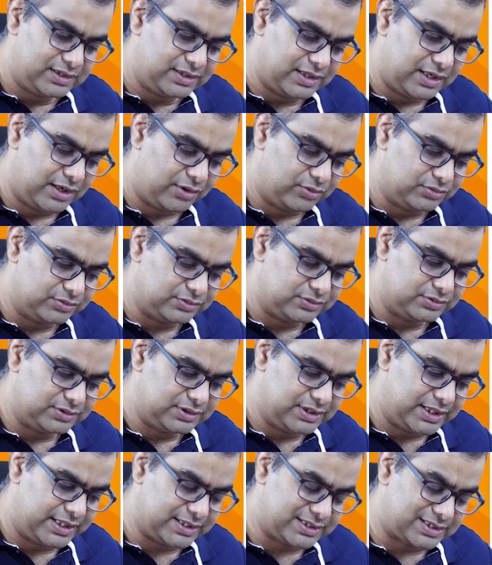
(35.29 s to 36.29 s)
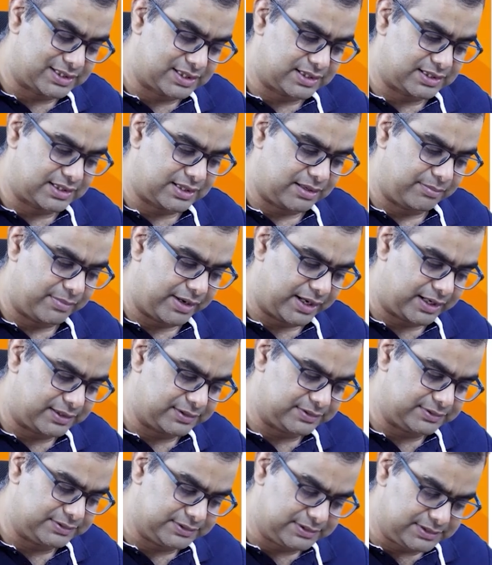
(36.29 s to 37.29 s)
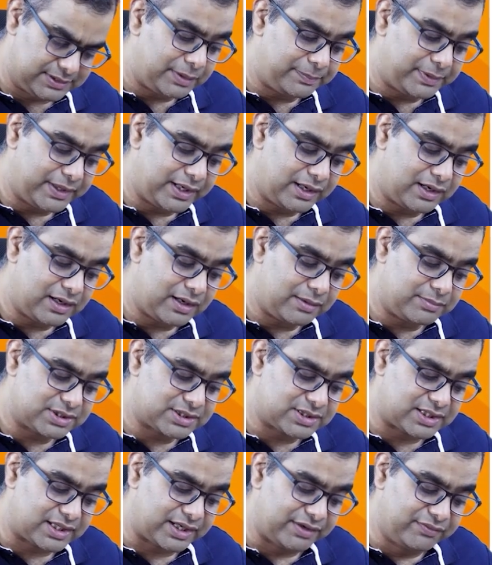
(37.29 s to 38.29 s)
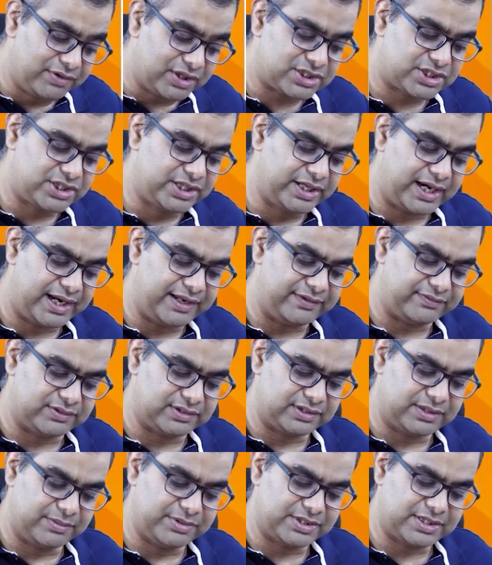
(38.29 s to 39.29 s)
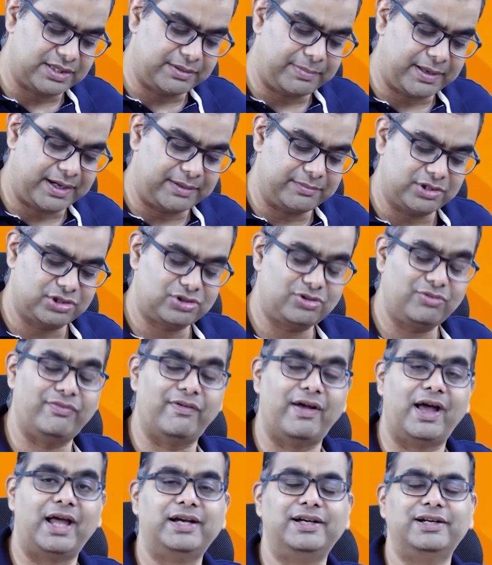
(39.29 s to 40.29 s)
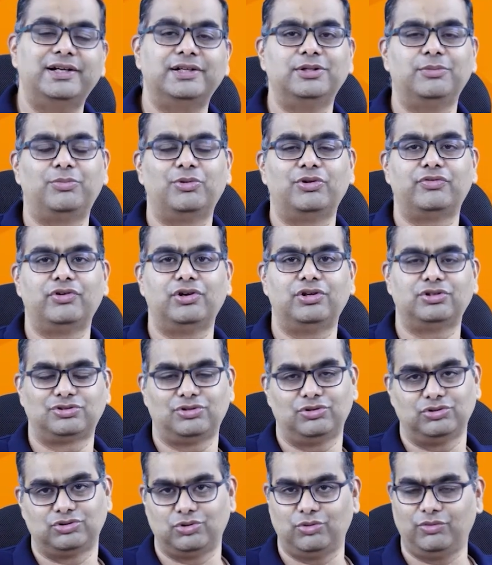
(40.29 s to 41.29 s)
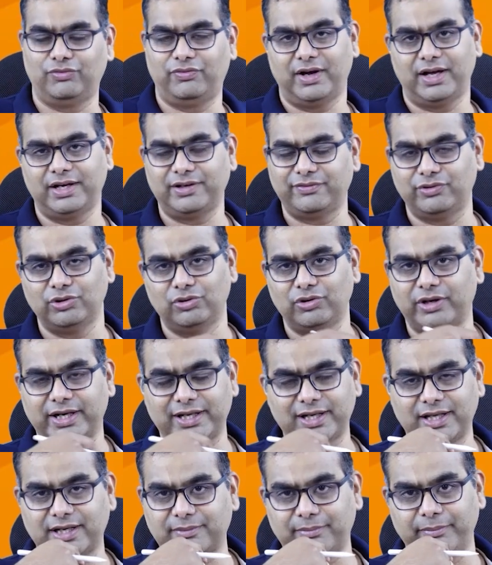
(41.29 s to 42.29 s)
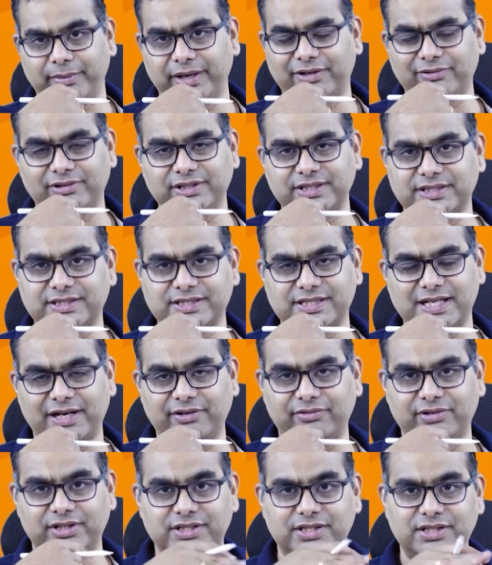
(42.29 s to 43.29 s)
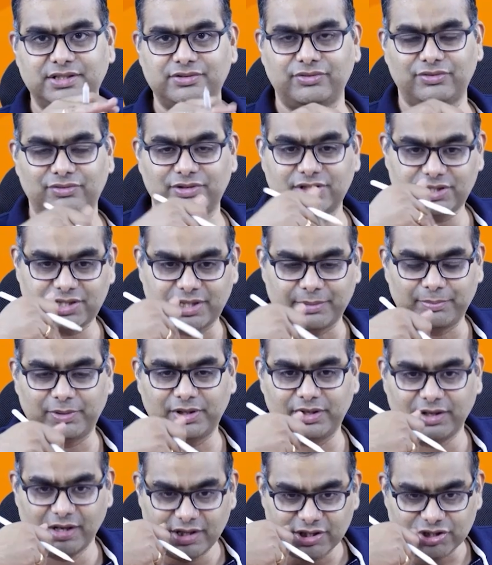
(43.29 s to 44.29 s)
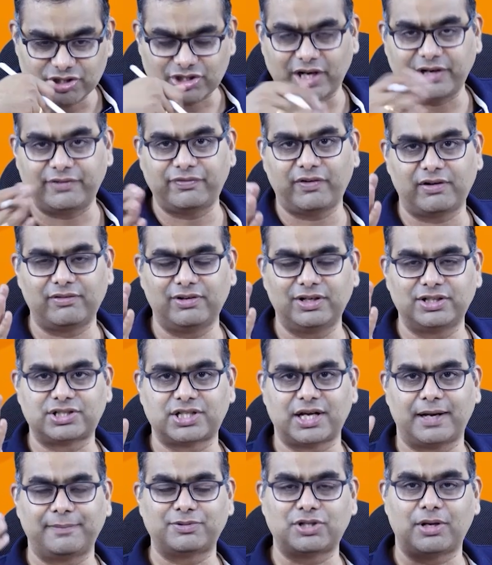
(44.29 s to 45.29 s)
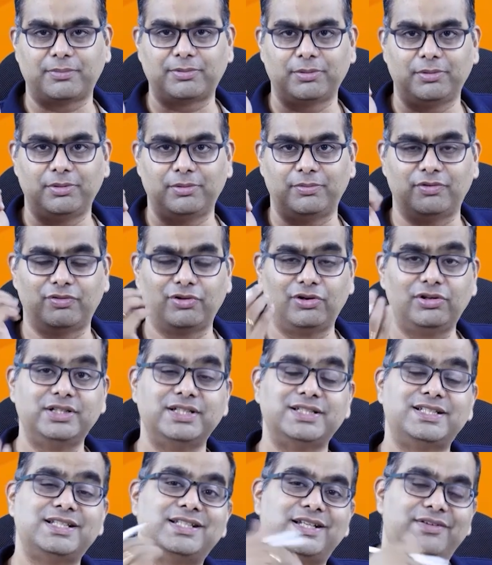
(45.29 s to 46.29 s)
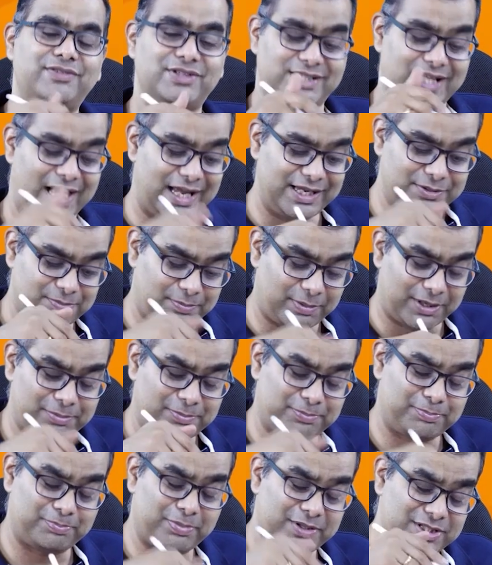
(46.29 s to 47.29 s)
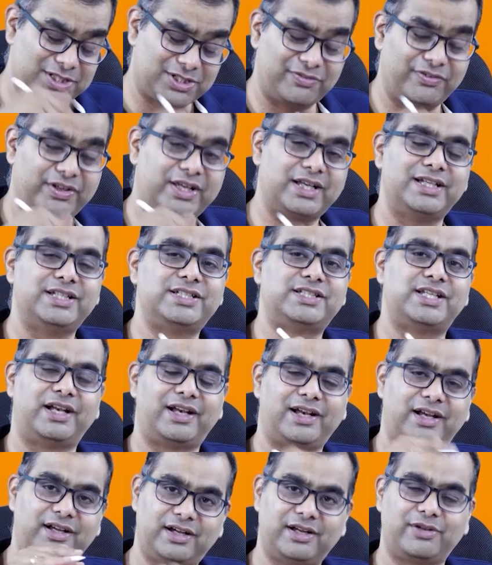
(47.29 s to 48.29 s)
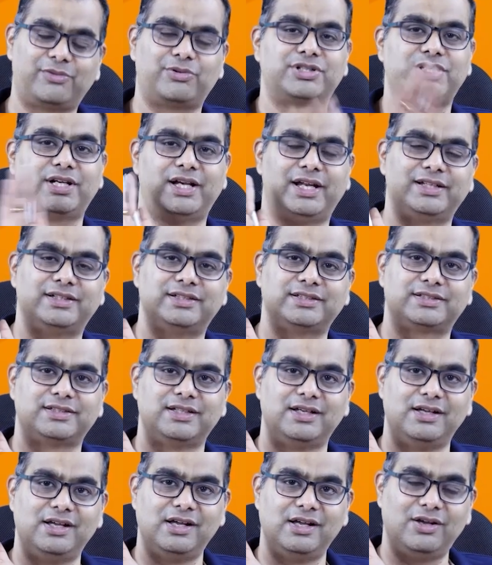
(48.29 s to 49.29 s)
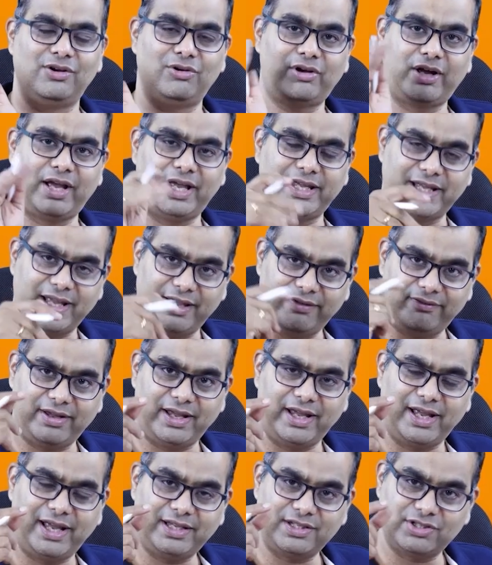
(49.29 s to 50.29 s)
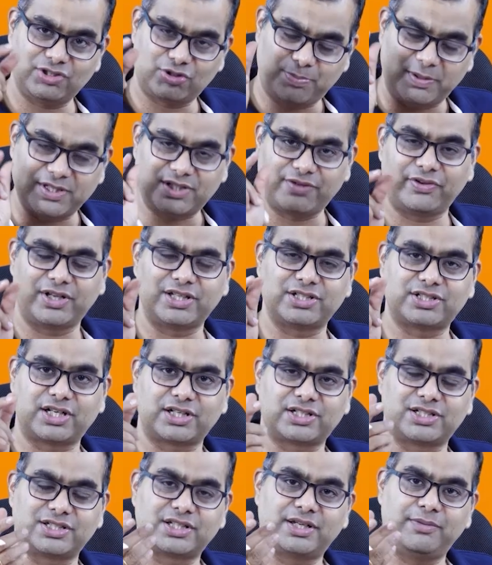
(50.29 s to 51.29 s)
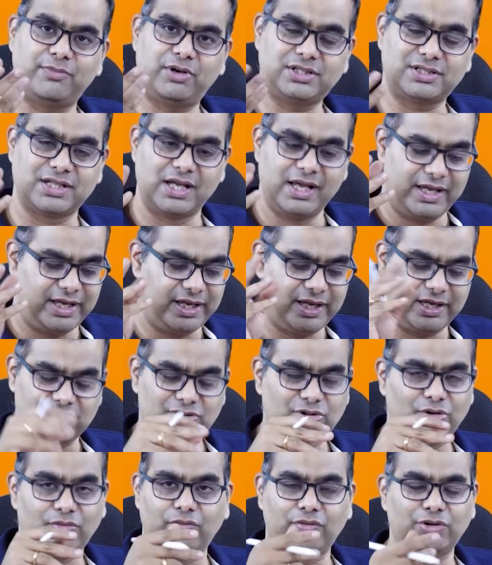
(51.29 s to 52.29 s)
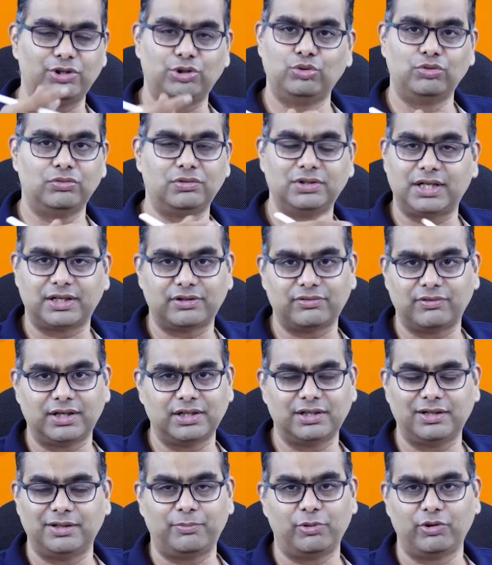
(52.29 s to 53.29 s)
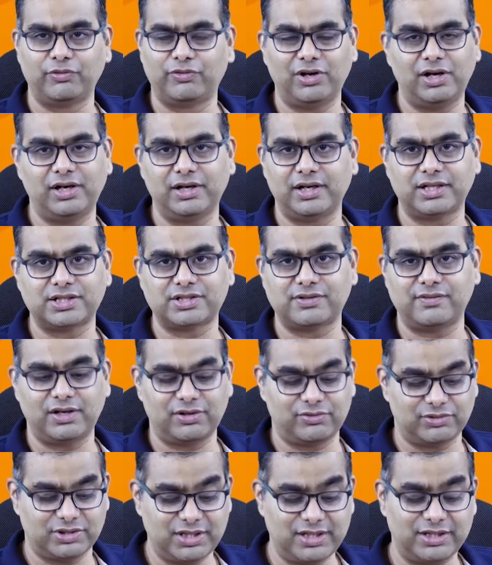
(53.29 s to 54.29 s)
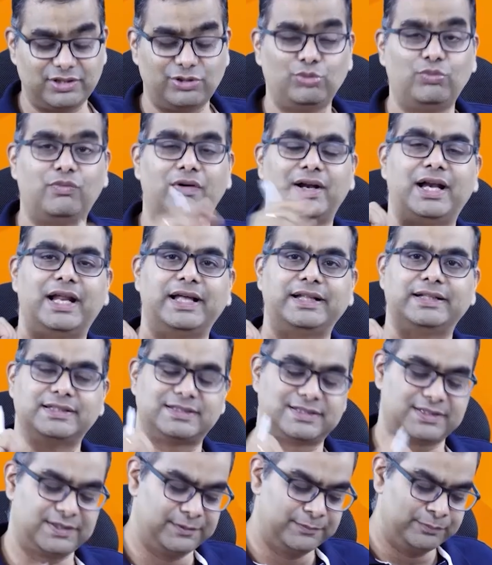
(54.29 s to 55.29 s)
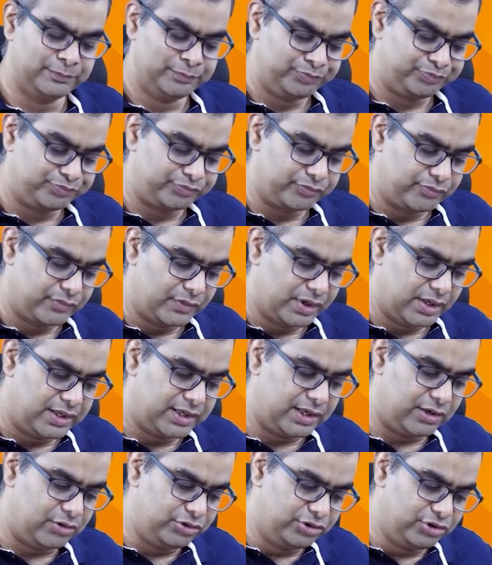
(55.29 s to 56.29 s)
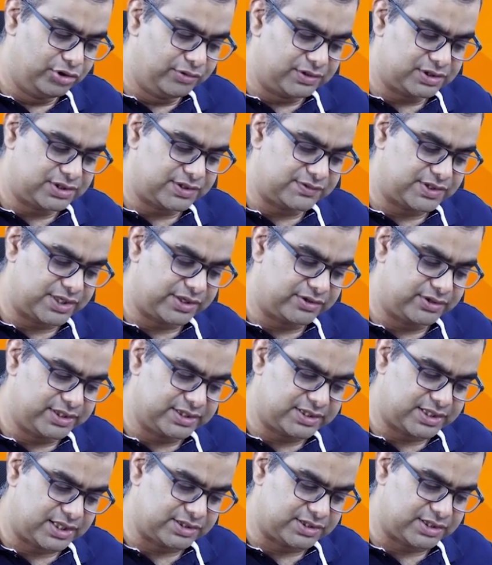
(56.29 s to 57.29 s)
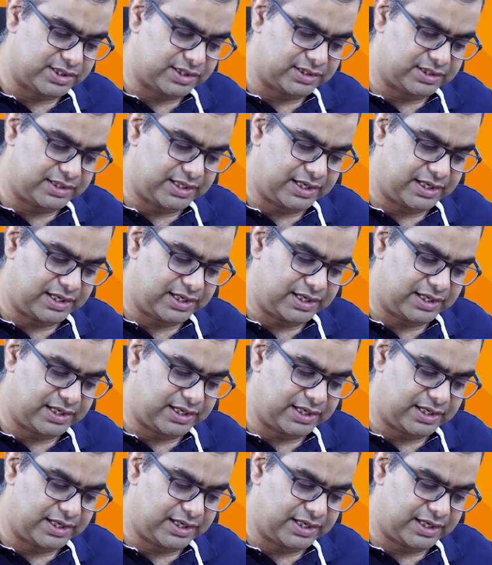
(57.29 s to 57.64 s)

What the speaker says: Now, let us come back. Priyanka must reverse derive the missing parameters to validate the portfolio. So far, if you look at our May 26, Jan 26, it was a simple, straightforward, Sharpe's optimal portfolio. This is reverse. I specifically generated a question like this. Okay, I gave AI specific instructions ki boss, ek to do that one portfolio allocation wala question and do one like this. Now, universe of securities considered.